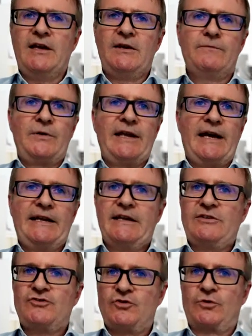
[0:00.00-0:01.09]
If we'd had a
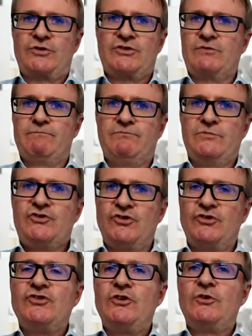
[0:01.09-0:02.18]
short,
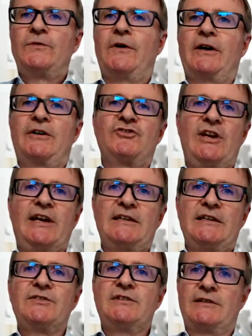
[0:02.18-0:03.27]
should you use FHIR
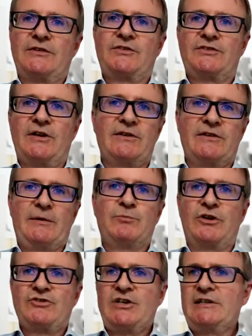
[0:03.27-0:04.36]
checklist at the start of that
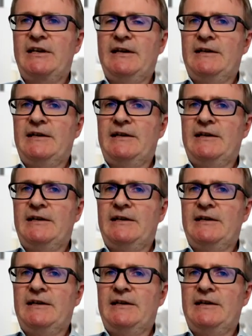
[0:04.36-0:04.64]
project,